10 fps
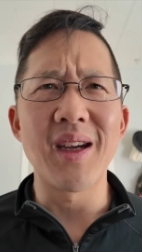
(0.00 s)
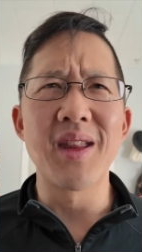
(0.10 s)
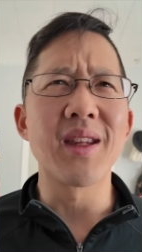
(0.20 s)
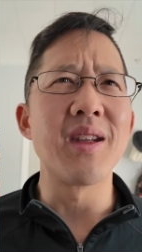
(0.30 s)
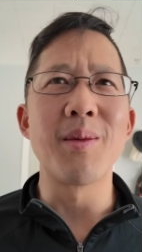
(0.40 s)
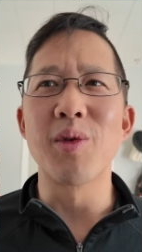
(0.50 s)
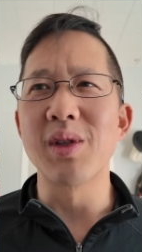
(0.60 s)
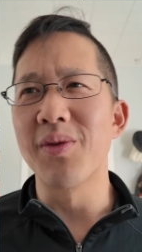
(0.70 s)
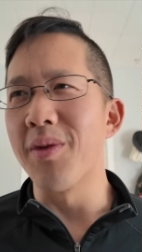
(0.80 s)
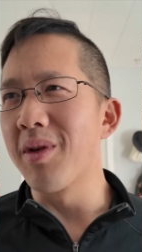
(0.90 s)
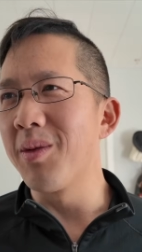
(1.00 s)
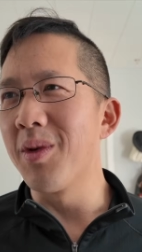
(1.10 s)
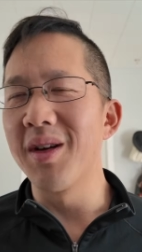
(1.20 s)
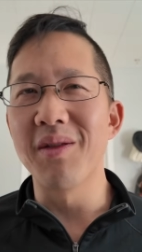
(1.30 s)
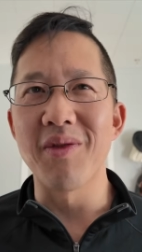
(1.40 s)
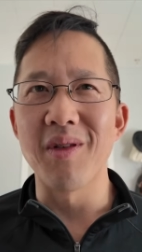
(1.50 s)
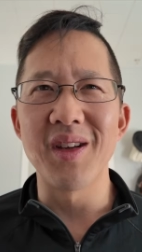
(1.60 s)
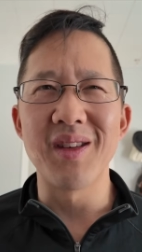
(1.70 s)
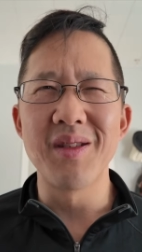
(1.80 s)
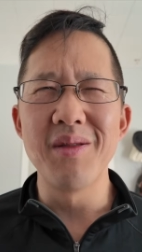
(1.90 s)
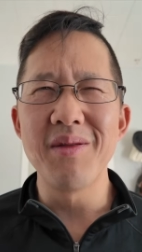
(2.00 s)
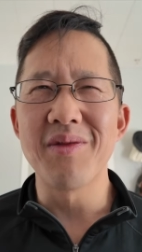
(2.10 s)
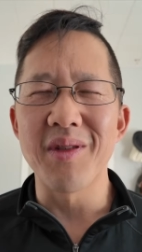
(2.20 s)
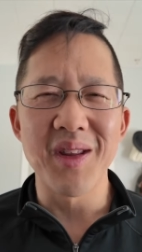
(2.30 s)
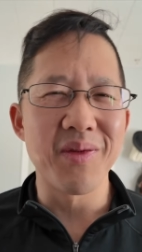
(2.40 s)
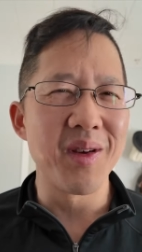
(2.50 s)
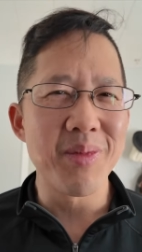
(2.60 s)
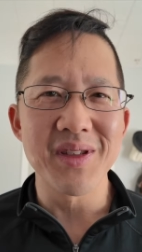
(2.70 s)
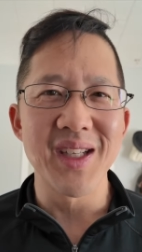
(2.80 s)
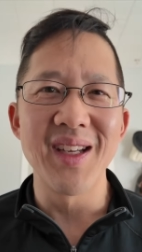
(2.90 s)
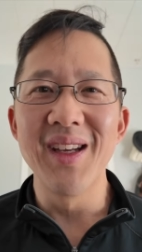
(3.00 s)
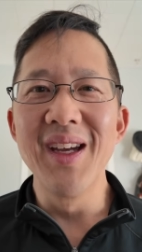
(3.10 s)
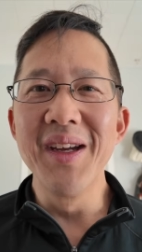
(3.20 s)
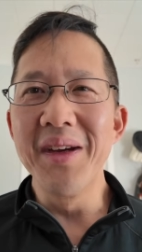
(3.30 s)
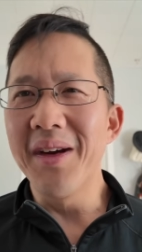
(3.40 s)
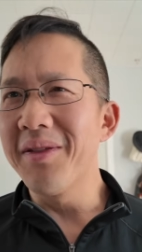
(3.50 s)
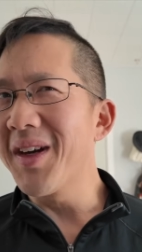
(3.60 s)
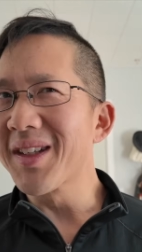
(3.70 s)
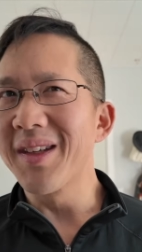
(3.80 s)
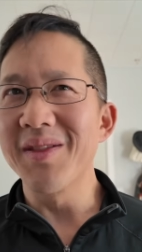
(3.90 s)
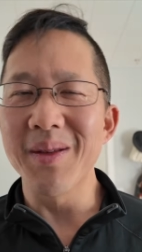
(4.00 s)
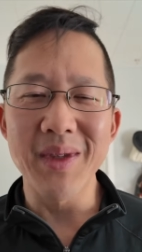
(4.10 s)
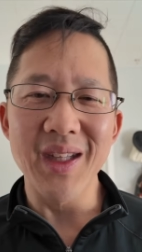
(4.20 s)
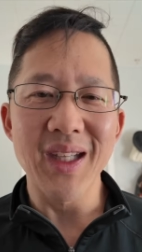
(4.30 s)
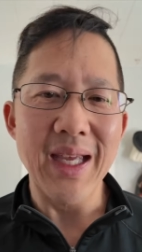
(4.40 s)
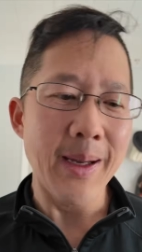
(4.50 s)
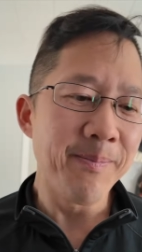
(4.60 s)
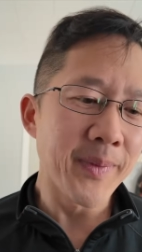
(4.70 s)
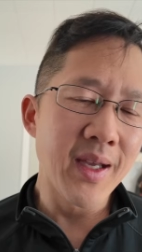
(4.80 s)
I think the number was 41 or 42, 43% effective, something like that.